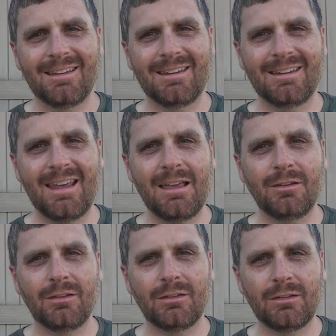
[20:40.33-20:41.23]

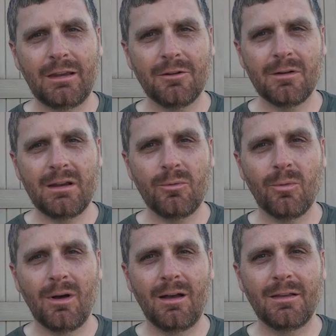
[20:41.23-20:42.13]
Today's scenery
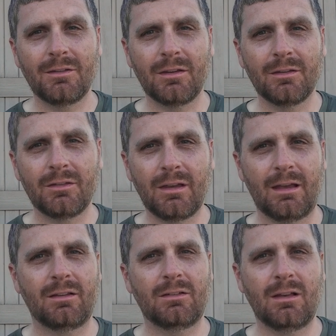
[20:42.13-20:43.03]
was a
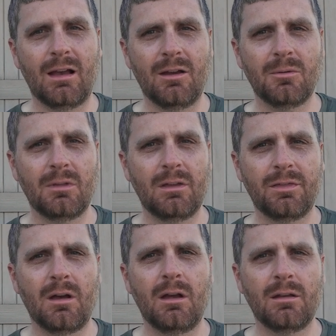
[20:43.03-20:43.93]
6. I really
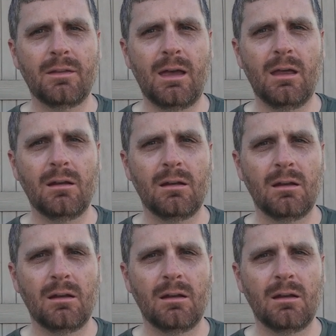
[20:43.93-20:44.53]
thought that